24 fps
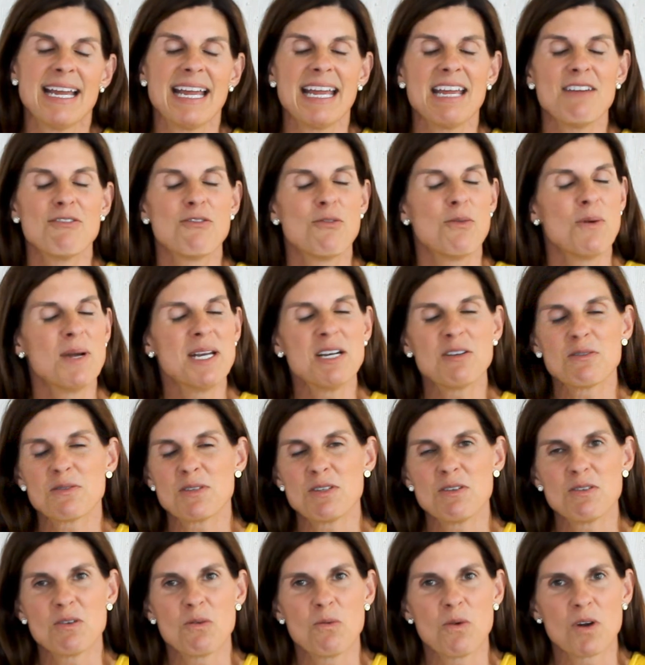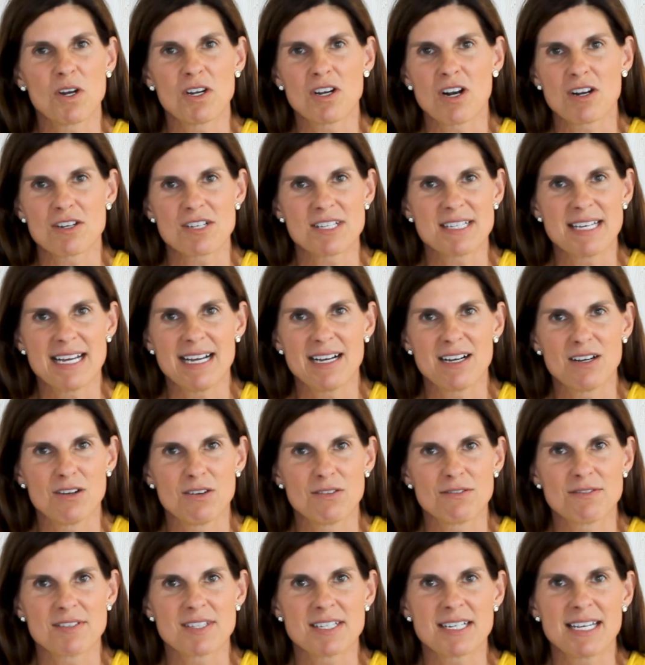if we don't do the work
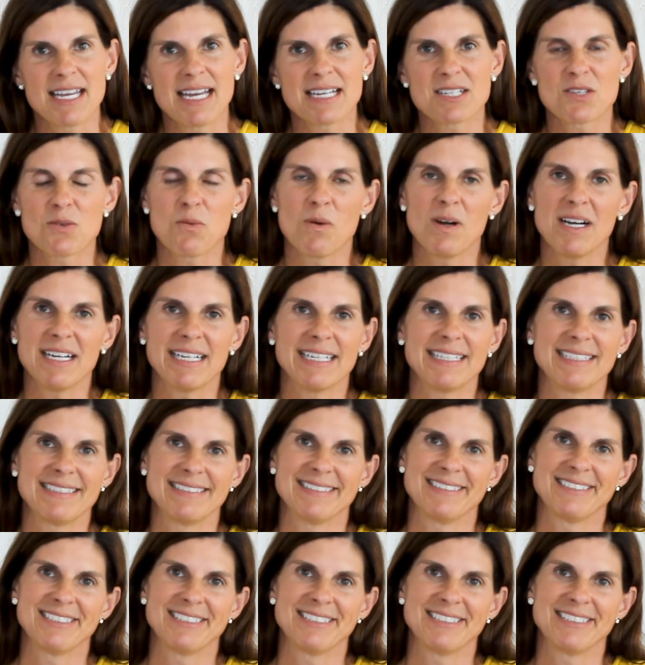ourselves, guess what?